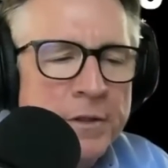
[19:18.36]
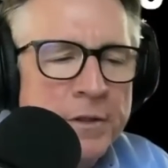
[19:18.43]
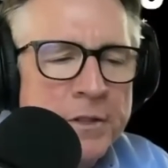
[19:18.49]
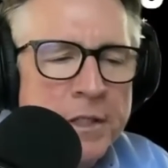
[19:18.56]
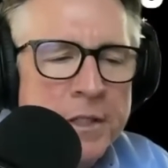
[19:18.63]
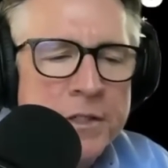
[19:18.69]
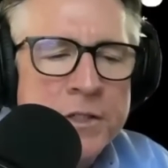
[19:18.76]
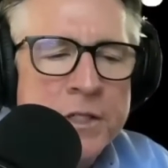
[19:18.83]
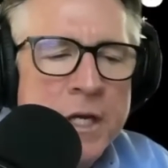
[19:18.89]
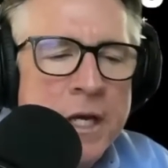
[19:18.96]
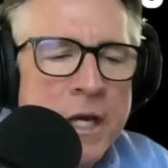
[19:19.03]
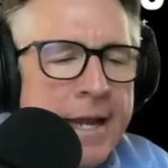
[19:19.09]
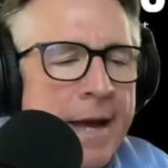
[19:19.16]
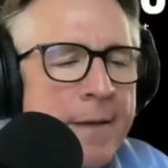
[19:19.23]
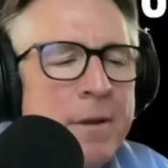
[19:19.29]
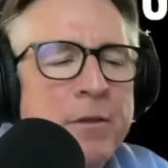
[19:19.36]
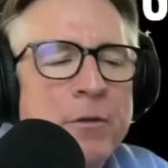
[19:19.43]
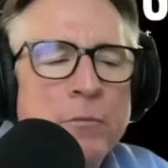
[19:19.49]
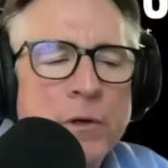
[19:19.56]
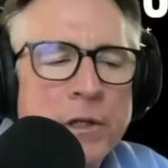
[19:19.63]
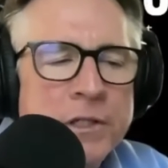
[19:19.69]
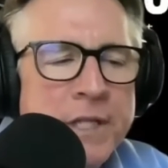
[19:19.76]
sense. How about the
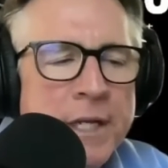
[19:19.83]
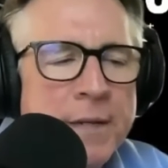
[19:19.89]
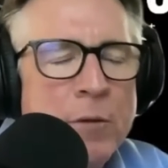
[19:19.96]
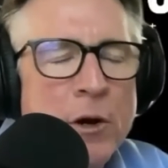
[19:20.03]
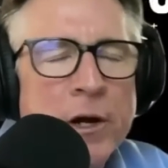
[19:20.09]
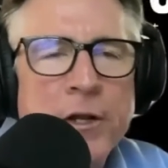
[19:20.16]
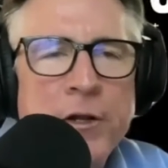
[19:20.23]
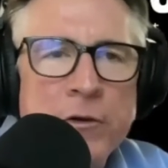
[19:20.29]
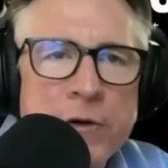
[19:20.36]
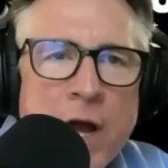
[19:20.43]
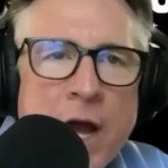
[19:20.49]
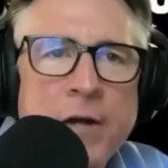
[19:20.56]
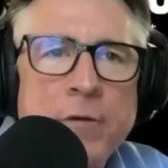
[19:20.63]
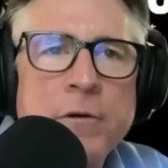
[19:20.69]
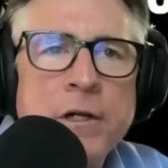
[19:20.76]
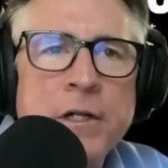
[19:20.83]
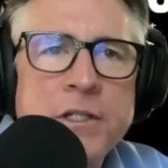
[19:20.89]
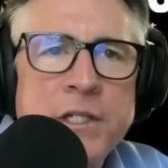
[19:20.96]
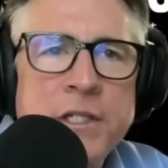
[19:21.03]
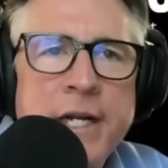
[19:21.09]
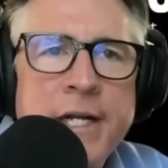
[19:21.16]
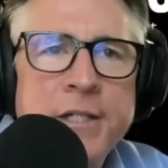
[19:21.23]
real estate market? You're not a real
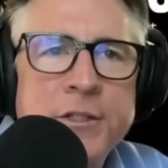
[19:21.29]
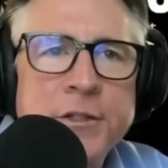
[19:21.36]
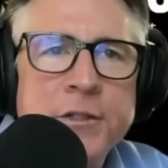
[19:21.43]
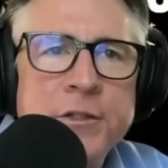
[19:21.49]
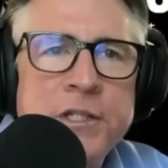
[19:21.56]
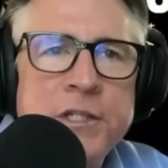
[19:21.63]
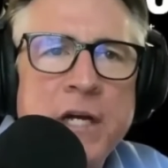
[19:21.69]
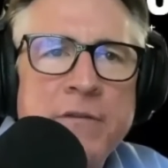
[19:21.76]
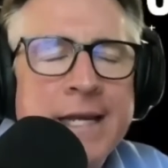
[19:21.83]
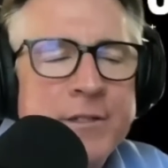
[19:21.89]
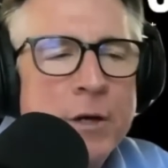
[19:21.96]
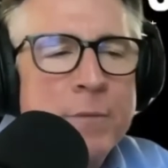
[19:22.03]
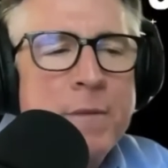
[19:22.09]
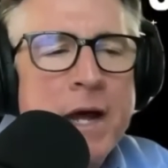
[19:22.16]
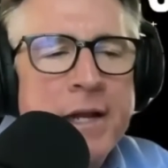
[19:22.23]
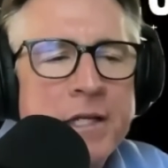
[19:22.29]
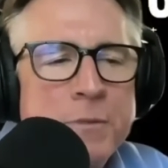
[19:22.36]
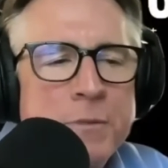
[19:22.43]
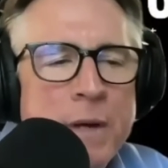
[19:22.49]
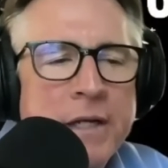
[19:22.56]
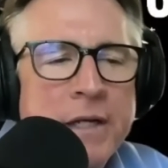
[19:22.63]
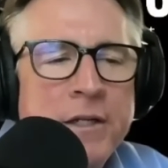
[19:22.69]
estate agent yourself, so I'm not
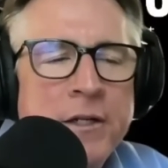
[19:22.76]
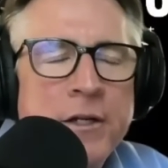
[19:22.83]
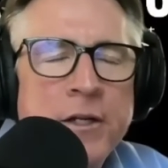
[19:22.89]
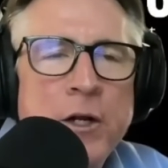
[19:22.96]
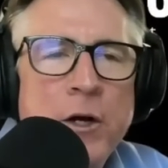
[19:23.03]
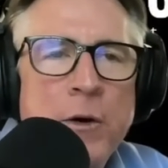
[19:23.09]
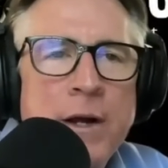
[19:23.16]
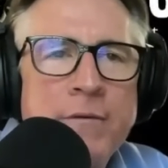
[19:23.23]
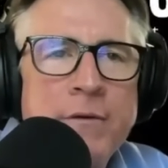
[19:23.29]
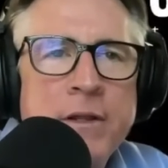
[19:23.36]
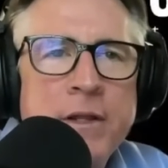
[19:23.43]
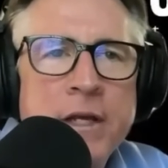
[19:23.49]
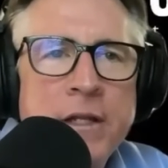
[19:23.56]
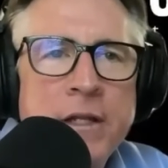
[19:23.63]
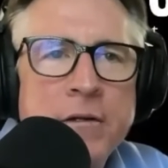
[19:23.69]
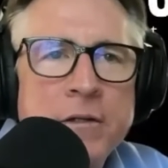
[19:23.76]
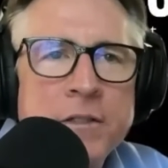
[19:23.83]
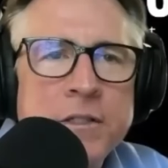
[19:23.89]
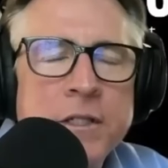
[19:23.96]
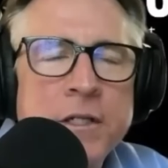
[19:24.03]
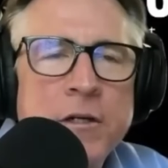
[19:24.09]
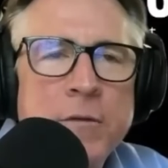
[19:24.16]
expecting you to know everything there is
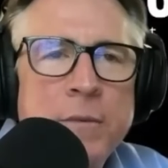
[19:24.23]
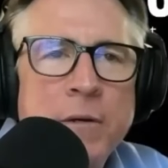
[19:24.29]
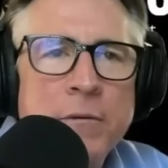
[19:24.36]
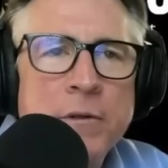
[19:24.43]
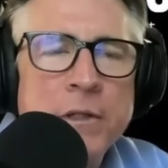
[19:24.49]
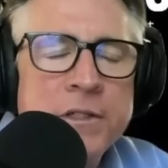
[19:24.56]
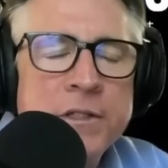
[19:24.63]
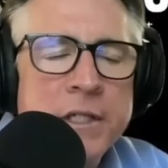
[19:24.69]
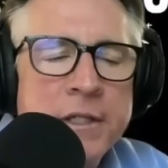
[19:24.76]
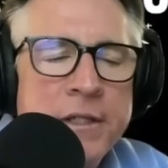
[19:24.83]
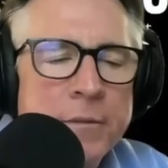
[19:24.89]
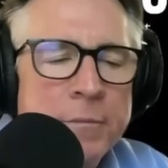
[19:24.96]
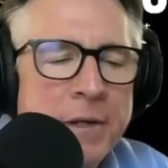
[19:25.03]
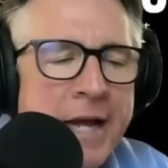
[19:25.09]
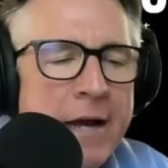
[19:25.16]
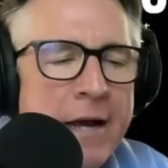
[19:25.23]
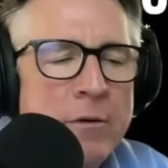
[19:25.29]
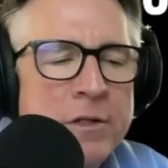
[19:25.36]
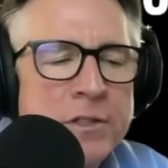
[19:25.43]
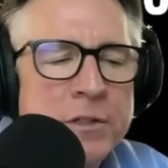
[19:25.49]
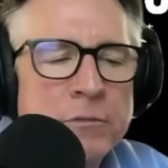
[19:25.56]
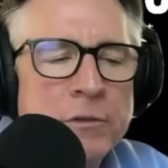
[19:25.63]
to know about real estate there. But how
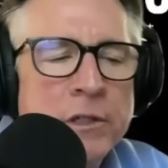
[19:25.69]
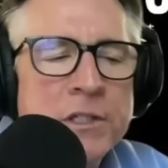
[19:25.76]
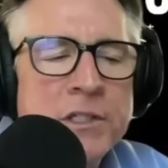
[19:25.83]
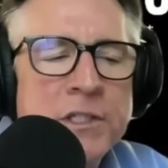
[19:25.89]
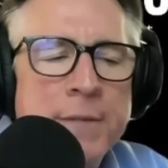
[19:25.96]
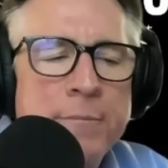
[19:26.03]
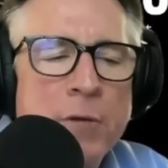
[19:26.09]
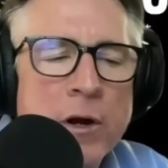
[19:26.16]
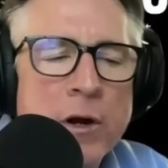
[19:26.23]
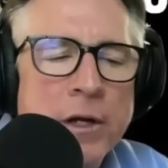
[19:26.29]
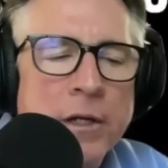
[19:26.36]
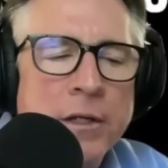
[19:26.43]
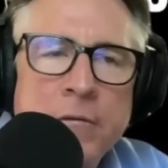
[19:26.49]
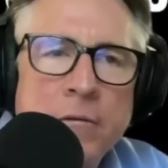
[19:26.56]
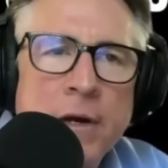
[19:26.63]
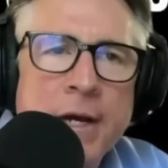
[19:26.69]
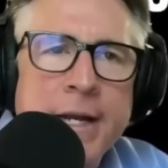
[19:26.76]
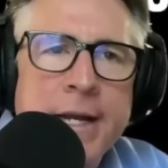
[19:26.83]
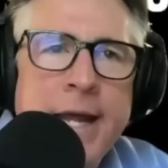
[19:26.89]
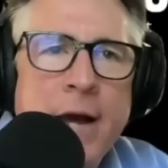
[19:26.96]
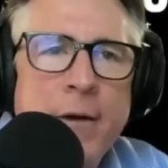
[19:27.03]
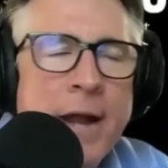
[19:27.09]
is the real estate market right
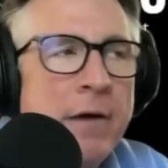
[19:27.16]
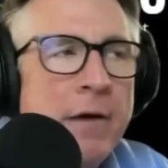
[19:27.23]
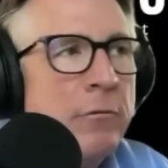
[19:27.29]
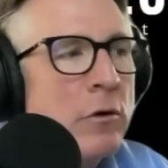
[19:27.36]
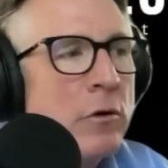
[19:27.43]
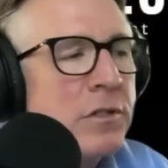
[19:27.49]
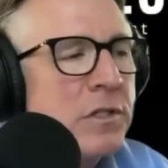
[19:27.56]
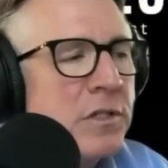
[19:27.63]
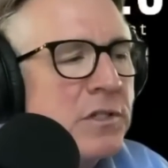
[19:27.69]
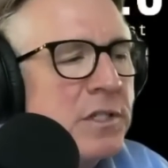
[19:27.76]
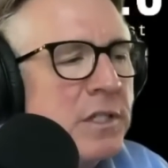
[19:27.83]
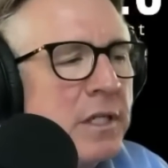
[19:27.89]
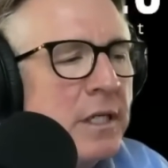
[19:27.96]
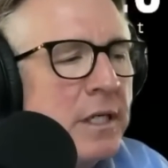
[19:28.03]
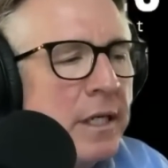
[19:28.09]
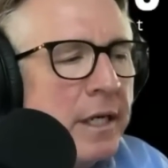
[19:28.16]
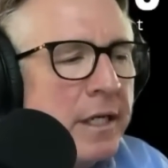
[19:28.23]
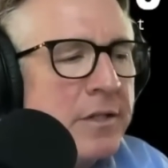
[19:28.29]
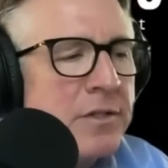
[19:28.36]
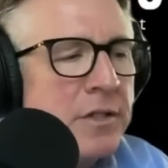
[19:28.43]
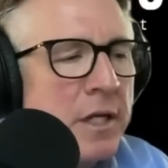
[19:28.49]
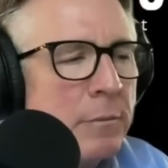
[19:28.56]
now? Now, of course,
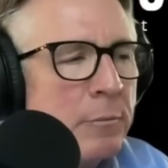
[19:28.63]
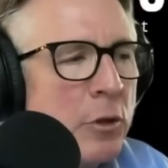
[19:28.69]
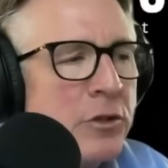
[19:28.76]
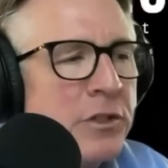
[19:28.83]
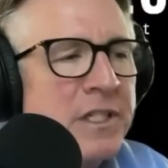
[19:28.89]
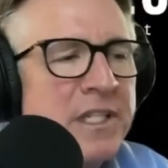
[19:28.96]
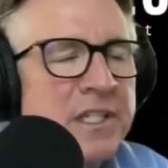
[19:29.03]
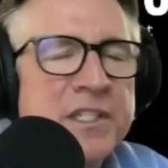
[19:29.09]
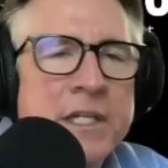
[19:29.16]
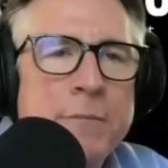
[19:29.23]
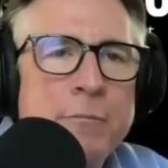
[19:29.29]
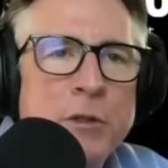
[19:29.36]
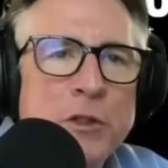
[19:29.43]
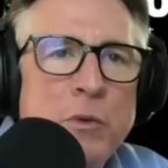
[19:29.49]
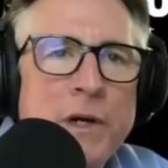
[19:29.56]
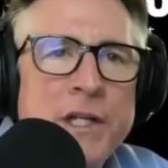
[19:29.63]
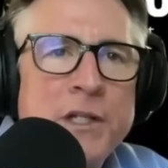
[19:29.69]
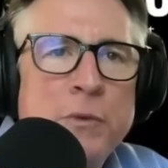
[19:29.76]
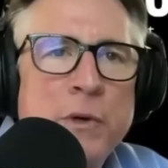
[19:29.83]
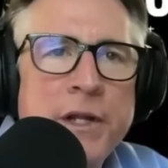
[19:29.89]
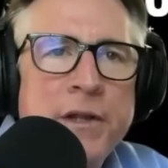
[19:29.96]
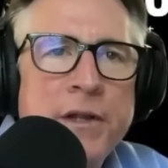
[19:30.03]
it's approaching December
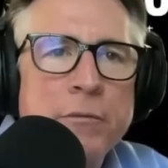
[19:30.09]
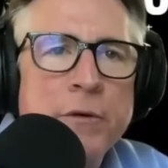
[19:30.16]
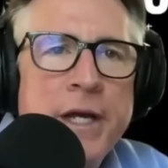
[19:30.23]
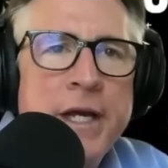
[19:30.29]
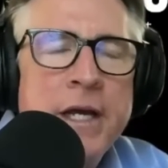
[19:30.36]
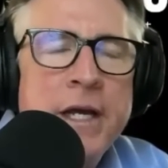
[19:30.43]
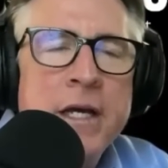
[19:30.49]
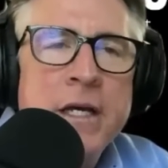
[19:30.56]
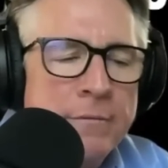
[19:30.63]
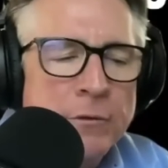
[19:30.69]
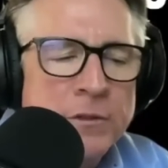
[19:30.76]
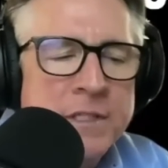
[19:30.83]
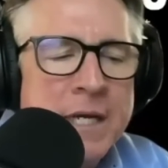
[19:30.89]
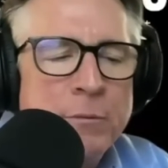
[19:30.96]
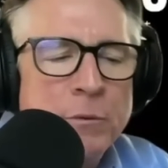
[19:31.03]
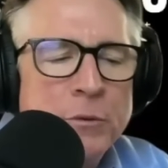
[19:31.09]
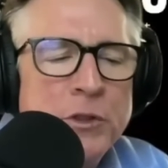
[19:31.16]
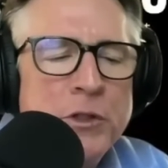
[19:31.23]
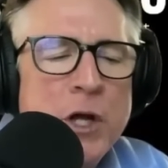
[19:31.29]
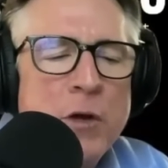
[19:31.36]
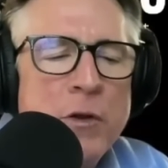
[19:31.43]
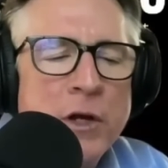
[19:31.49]
2023. For example, would
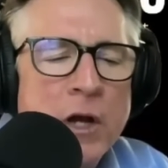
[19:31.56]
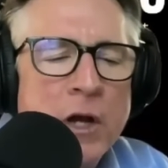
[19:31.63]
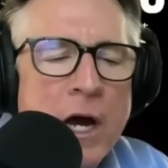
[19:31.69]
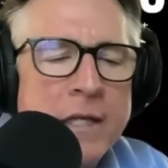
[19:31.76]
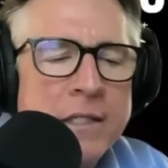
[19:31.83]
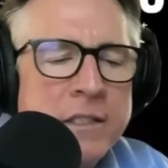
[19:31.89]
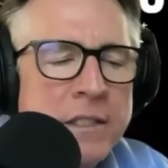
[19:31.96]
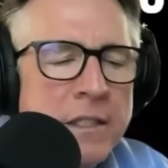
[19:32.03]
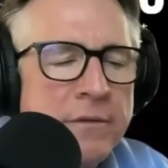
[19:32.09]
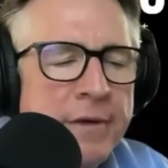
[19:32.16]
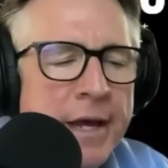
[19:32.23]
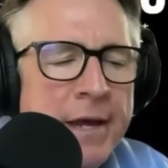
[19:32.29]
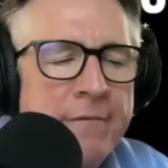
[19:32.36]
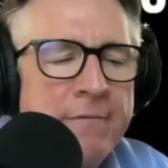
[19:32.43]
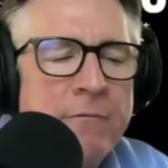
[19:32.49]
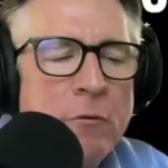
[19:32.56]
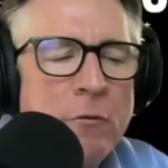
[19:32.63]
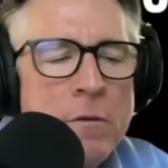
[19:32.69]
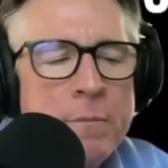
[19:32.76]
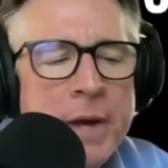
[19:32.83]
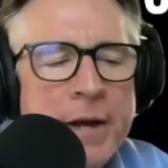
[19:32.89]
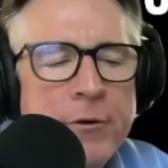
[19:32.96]
you know the cost of a
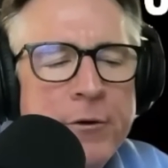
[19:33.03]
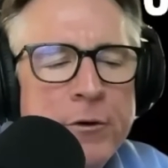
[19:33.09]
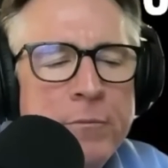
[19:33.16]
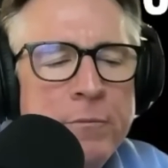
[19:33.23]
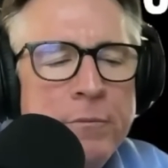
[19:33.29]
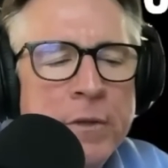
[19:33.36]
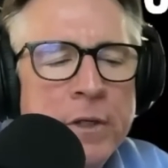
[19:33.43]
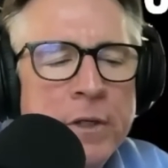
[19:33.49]
4-bedroom,